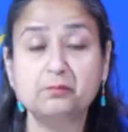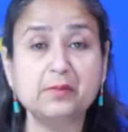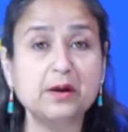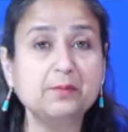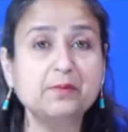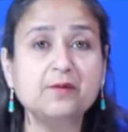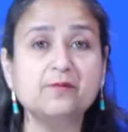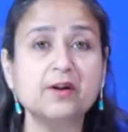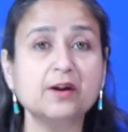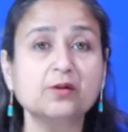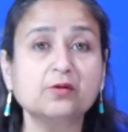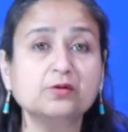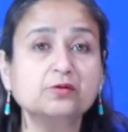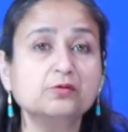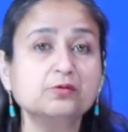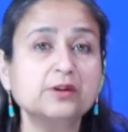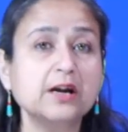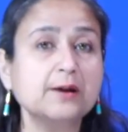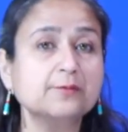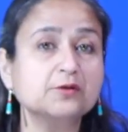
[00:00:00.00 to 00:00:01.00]
Maybe one or
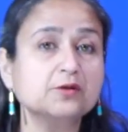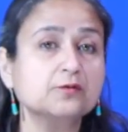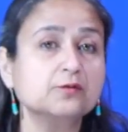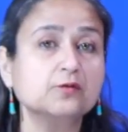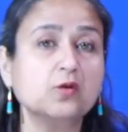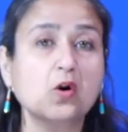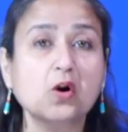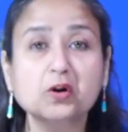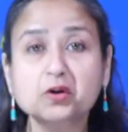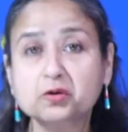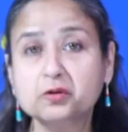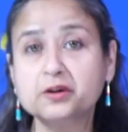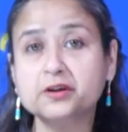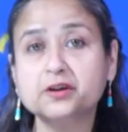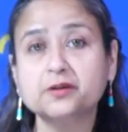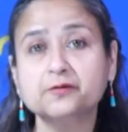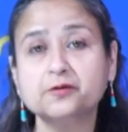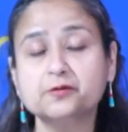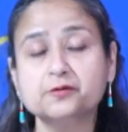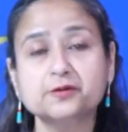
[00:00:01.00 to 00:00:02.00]
two times you've gone to
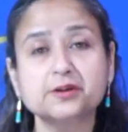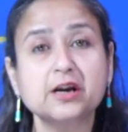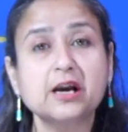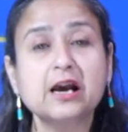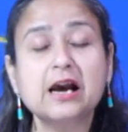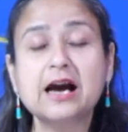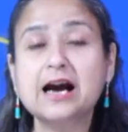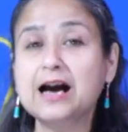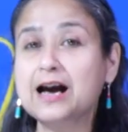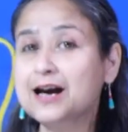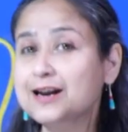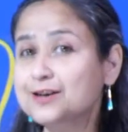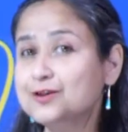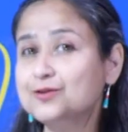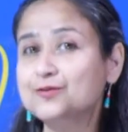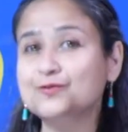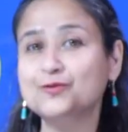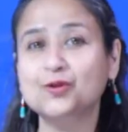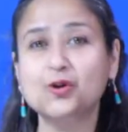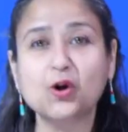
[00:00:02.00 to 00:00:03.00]
interviews and
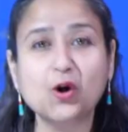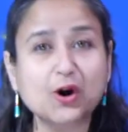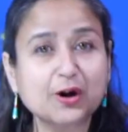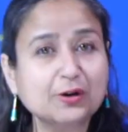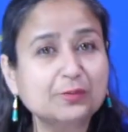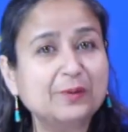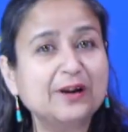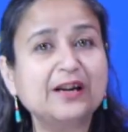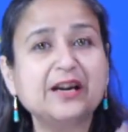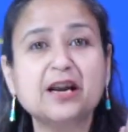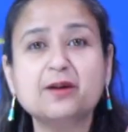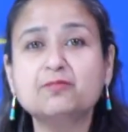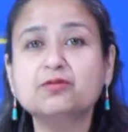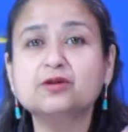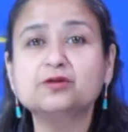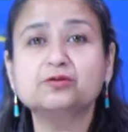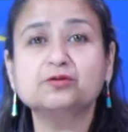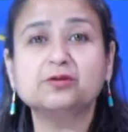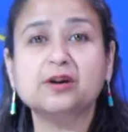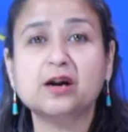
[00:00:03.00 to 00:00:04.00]
you've not been
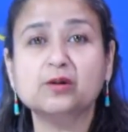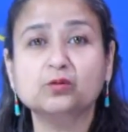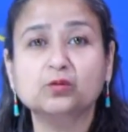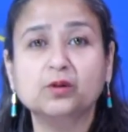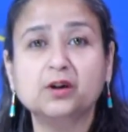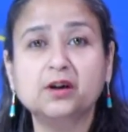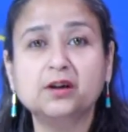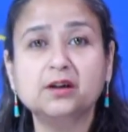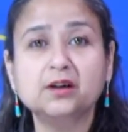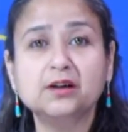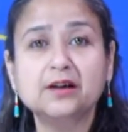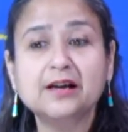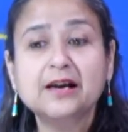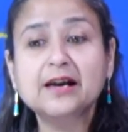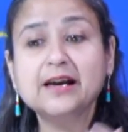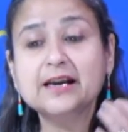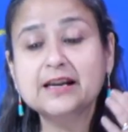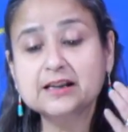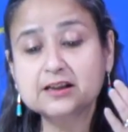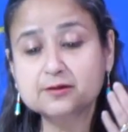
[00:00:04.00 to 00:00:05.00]
able to convert
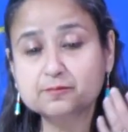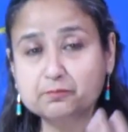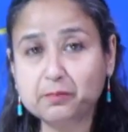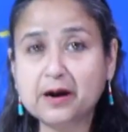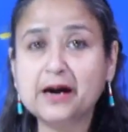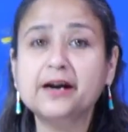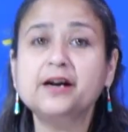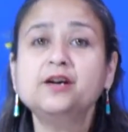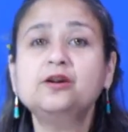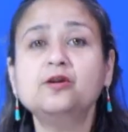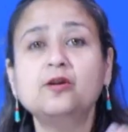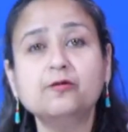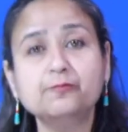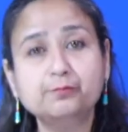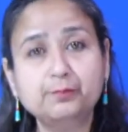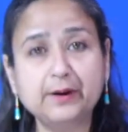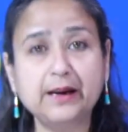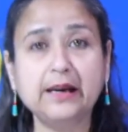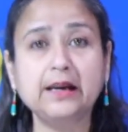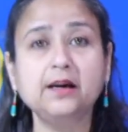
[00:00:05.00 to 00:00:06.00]
in spite
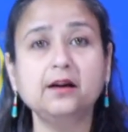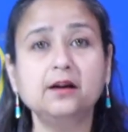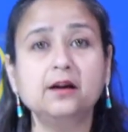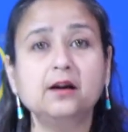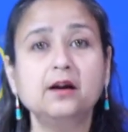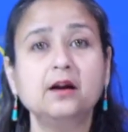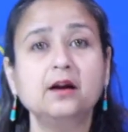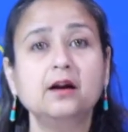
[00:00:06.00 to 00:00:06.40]
of being